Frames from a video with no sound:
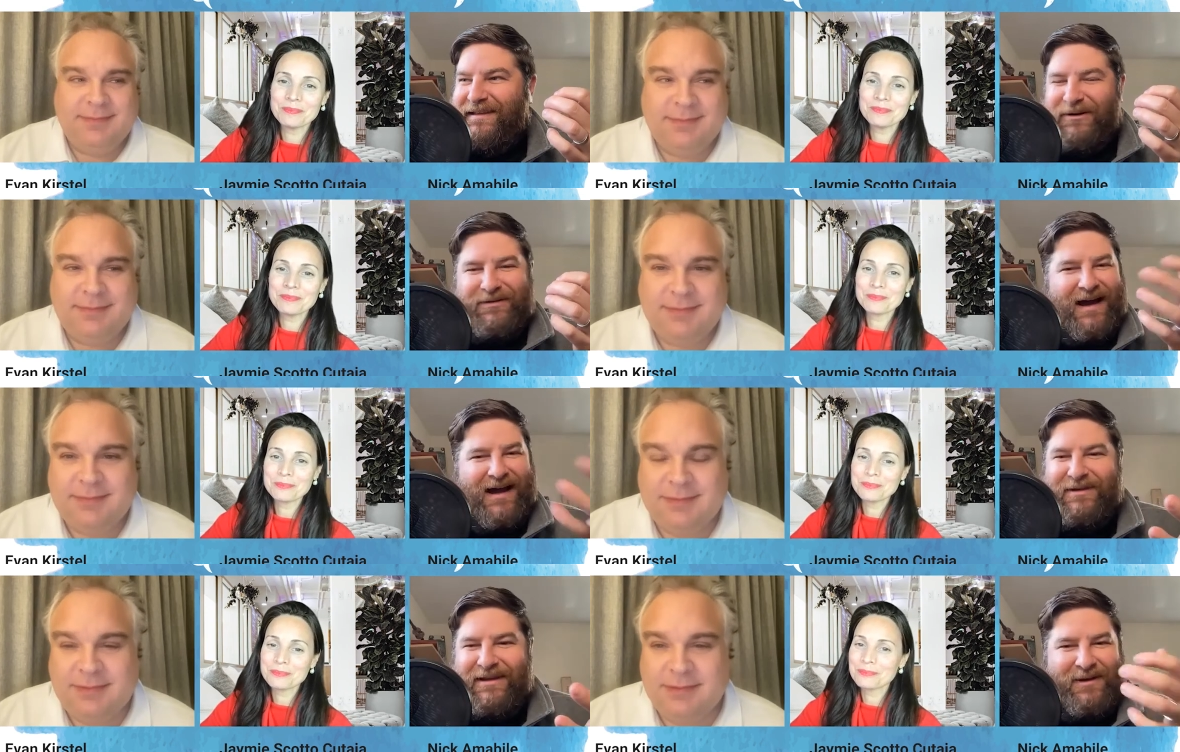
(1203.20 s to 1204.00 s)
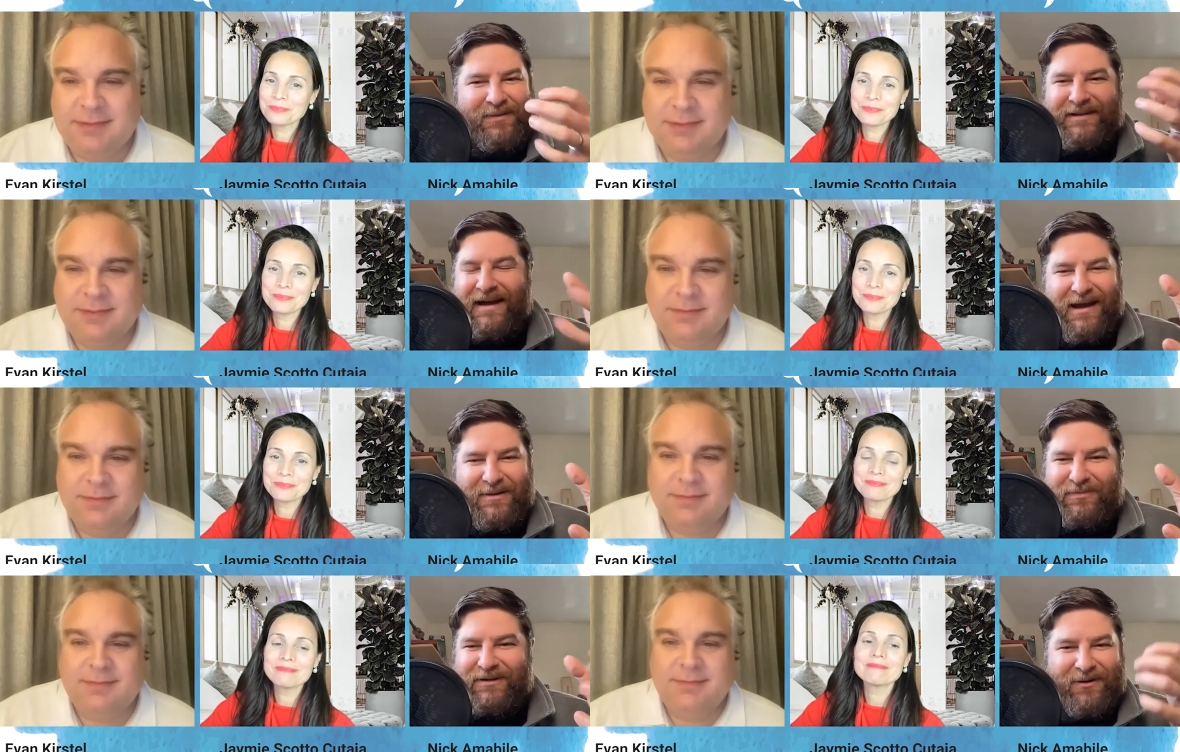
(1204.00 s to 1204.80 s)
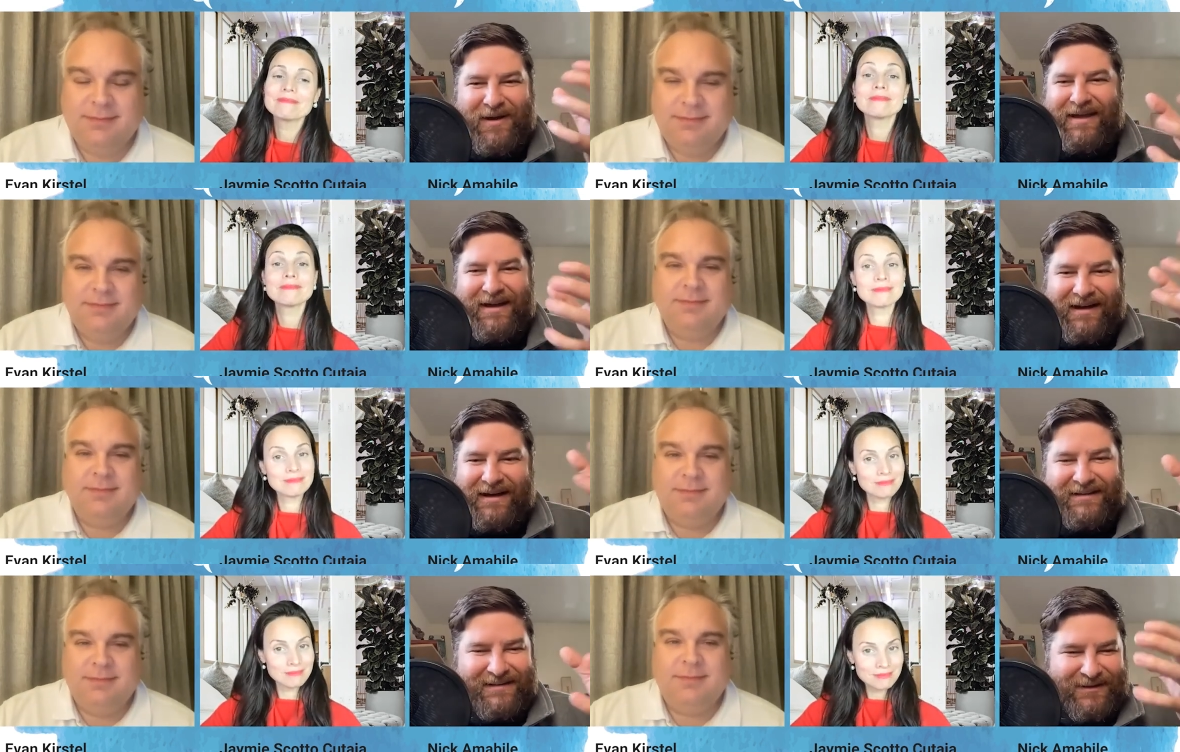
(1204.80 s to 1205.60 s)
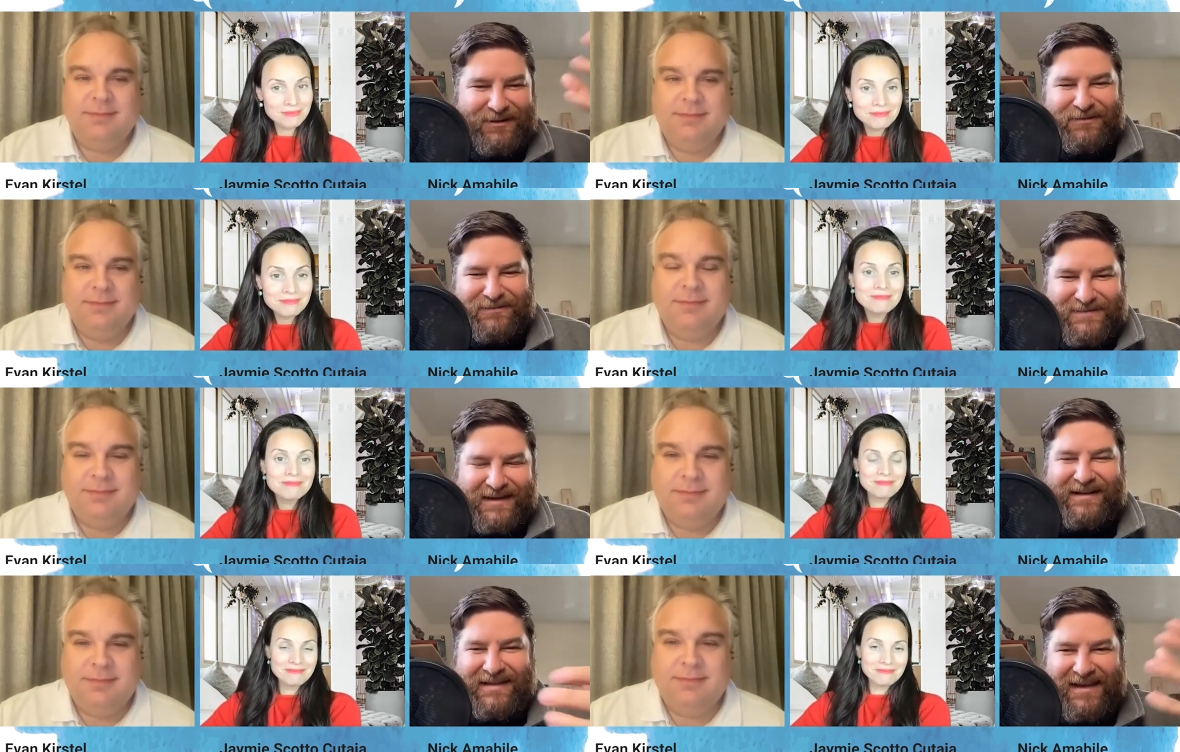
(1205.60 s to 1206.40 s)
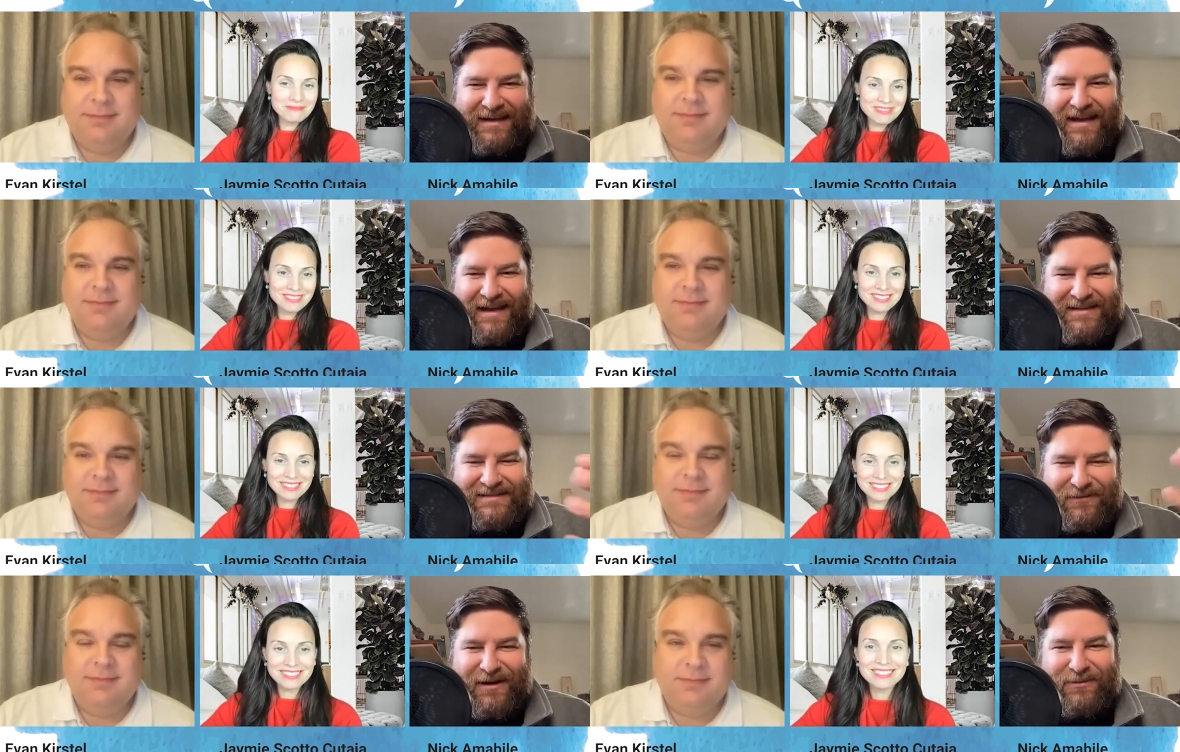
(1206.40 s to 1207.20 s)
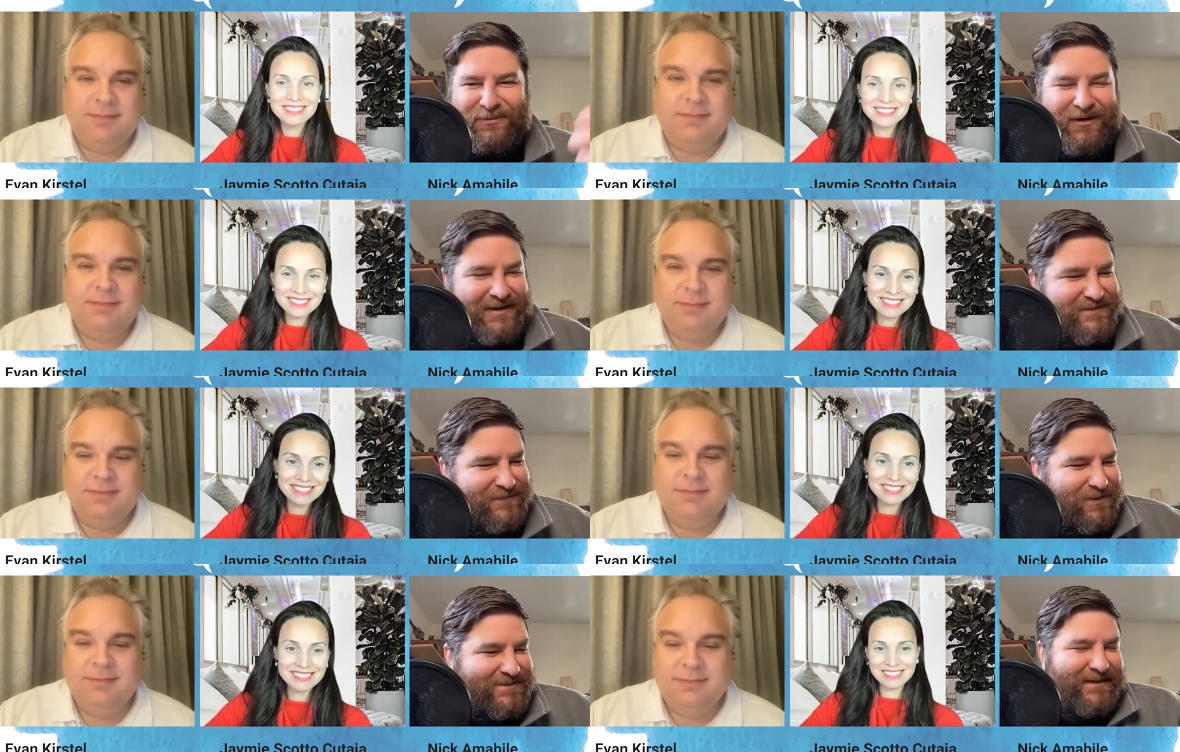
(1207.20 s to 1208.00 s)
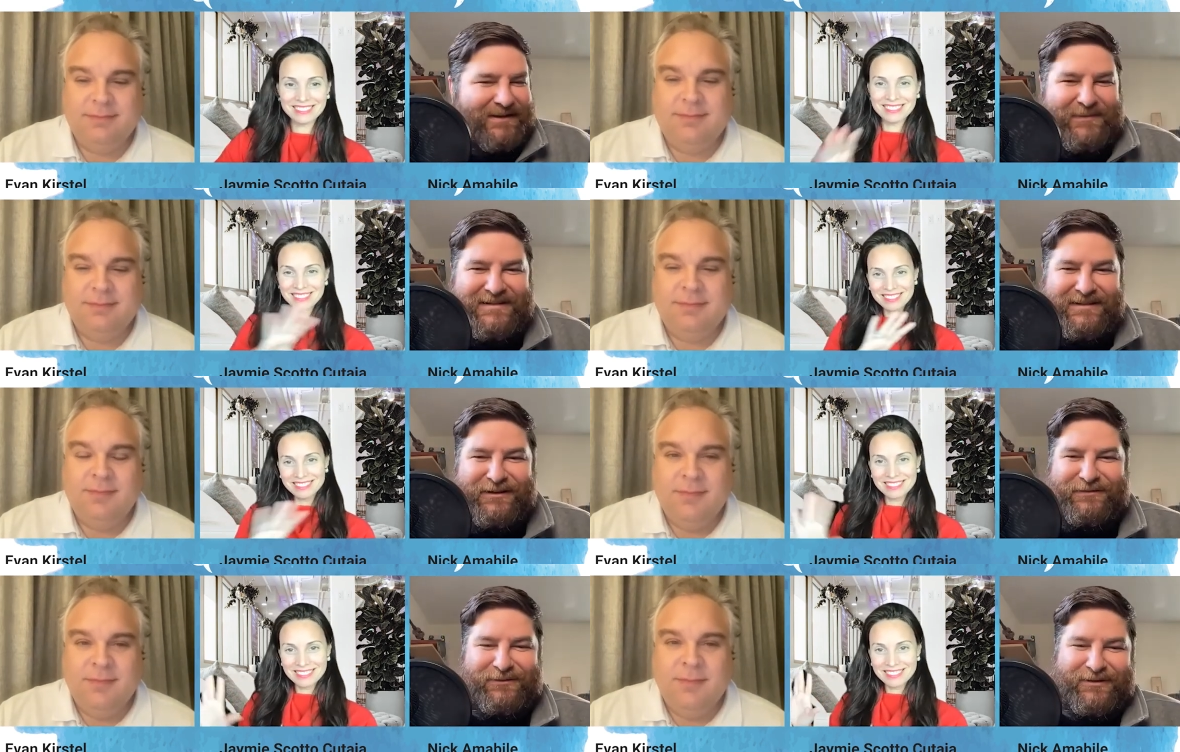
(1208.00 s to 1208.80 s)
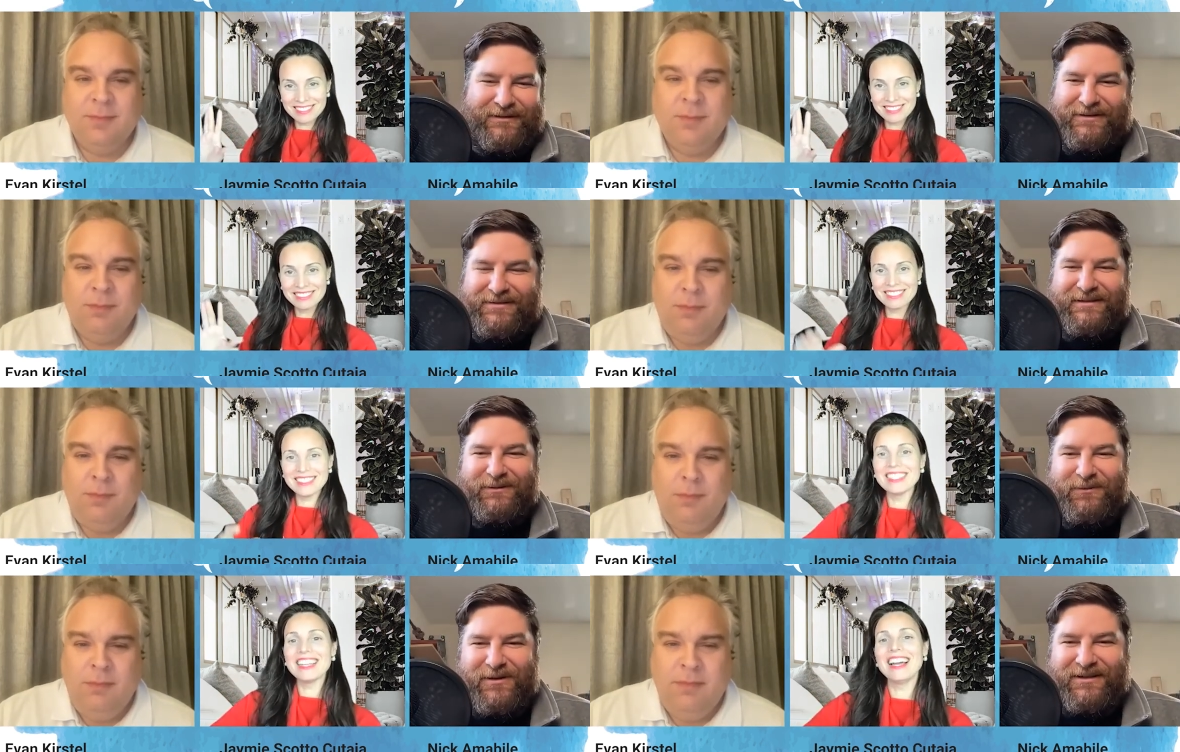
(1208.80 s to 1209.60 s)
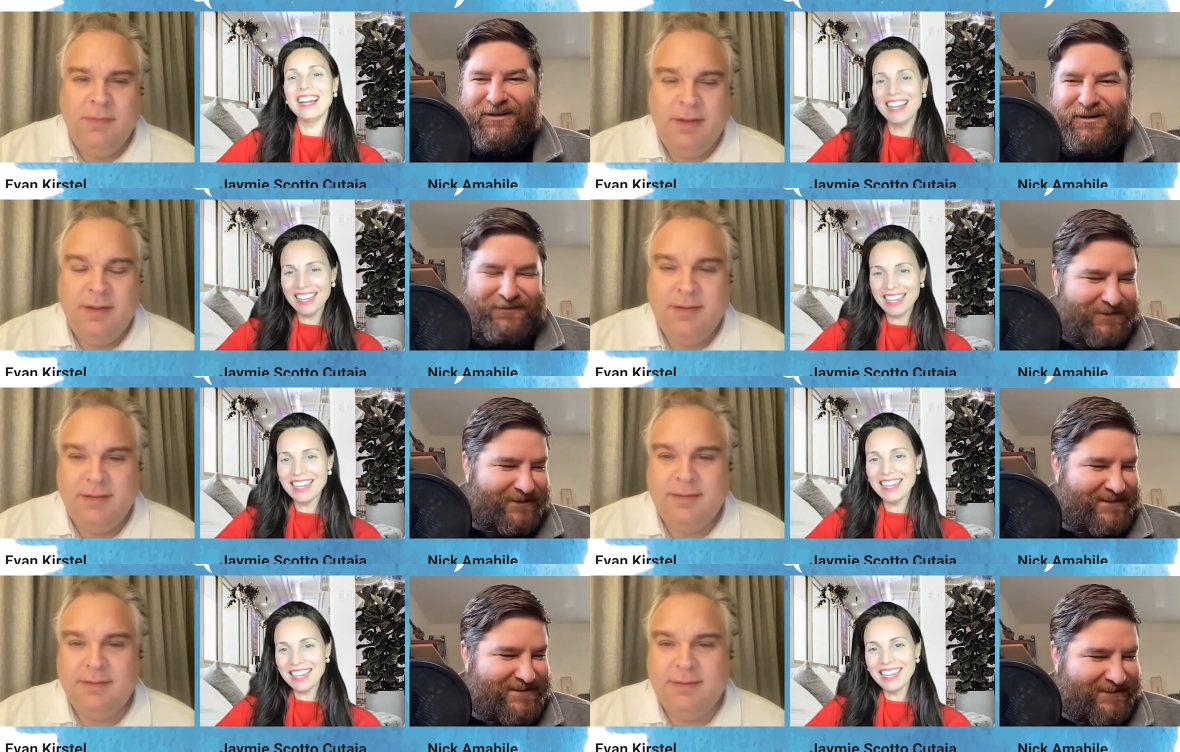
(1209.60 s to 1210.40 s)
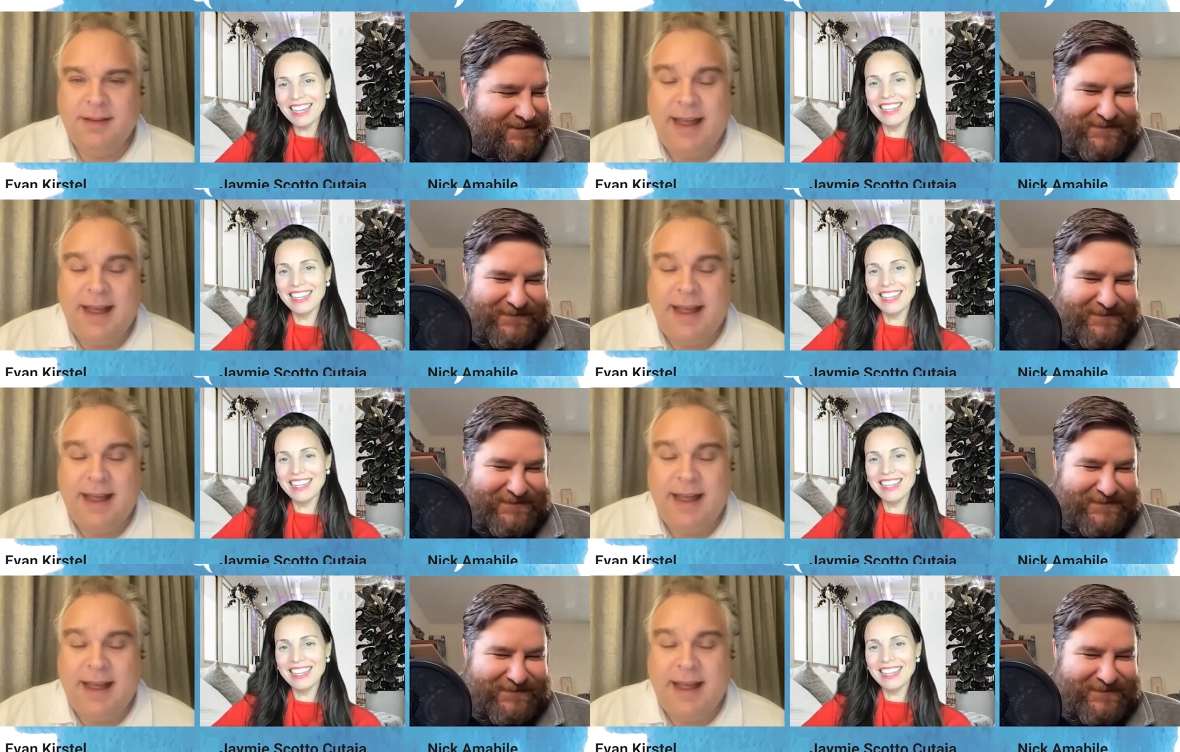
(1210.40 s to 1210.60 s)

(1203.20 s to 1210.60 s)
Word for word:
Speaker 1: you know, the I B M and the hype, you know, A I, you know, tech, tech ads for enterprise folks like myself who are, you know, sitting there watching golf all day. So